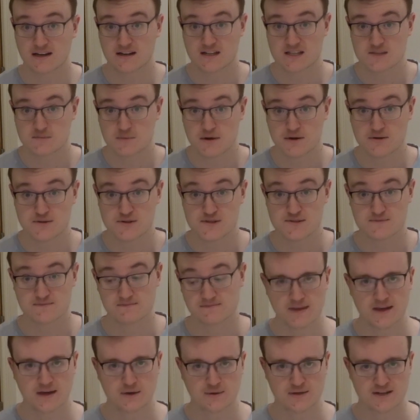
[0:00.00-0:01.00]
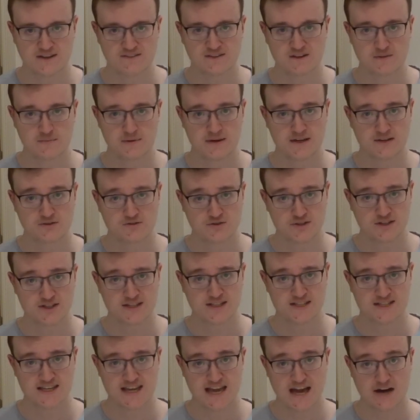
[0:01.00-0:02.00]
I suppose. It'll definitely be interesting to
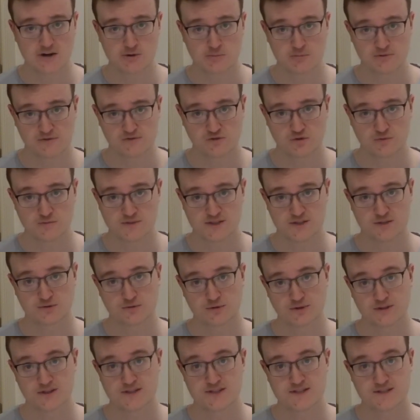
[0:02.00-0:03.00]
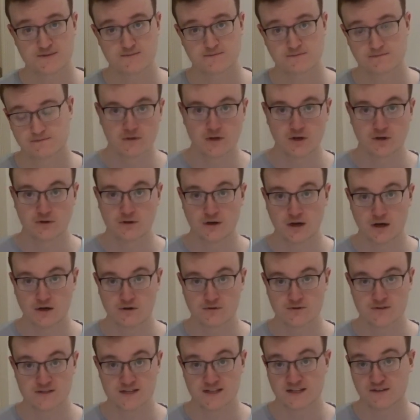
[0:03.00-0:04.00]
see how it performs in August. Who
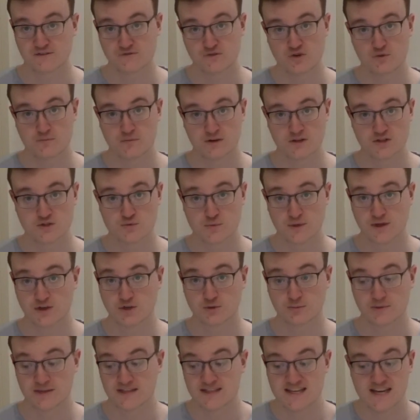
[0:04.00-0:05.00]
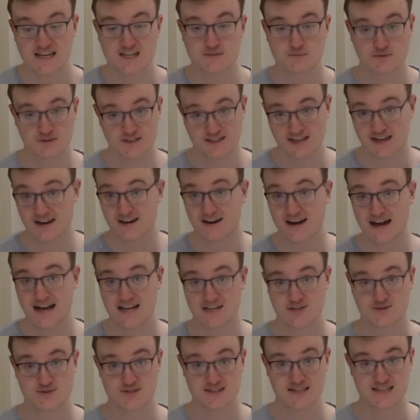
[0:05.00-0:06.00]
knows, in a few months we could all be desperate to get our
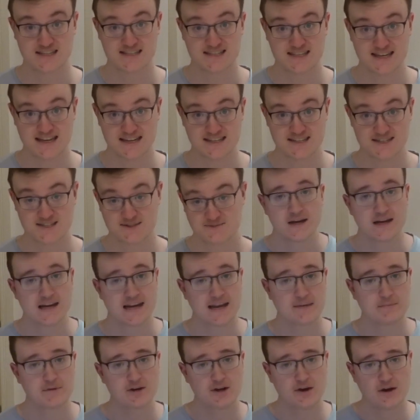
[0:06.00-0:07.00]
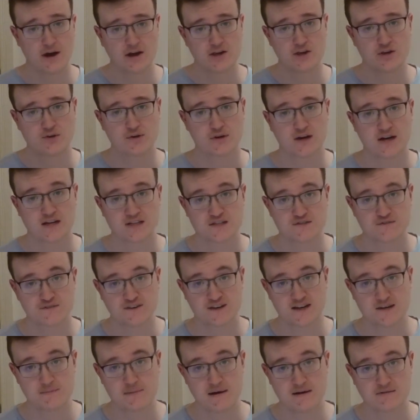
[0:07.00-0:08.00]
hands on these sets. Let me know how you guys
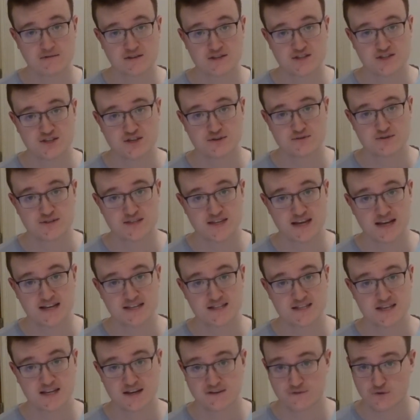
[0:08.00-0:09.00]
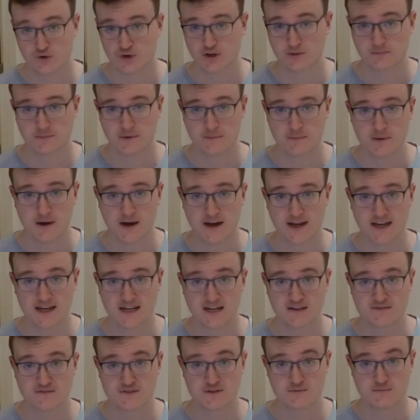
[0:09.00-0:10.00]
feel about these new sets and if you're going to be buying
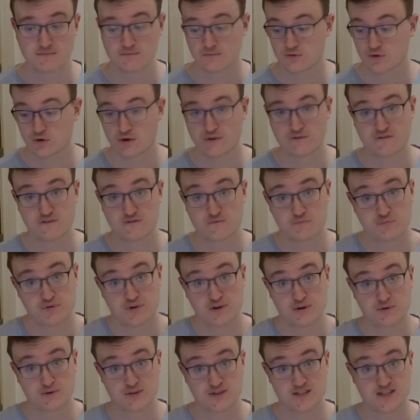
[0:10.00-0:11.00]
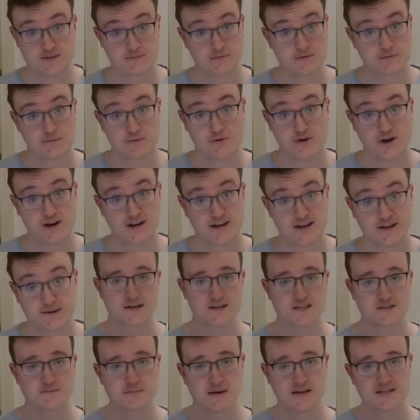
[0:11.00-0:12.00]
any of them, or if you've pre-ordered some of them already.
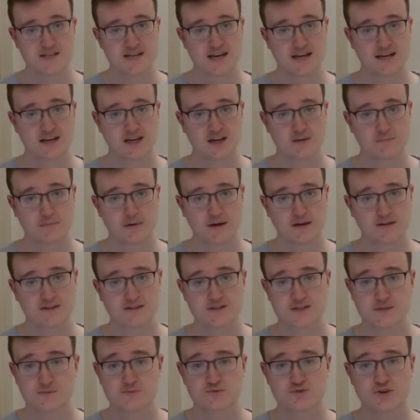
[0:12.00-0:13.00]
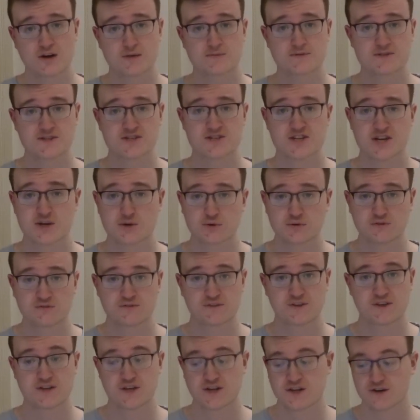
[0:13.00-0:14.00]
Smash that like button, subscribe to the channel if
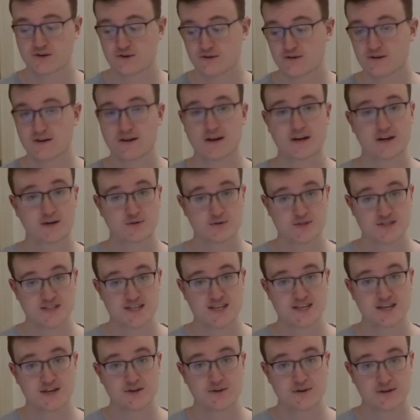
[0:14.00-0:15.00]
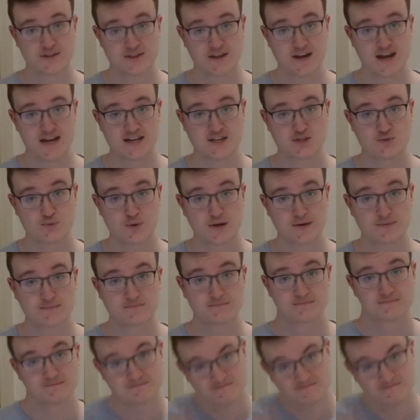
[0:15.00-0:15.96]
you're new, and I'll see you in the next one.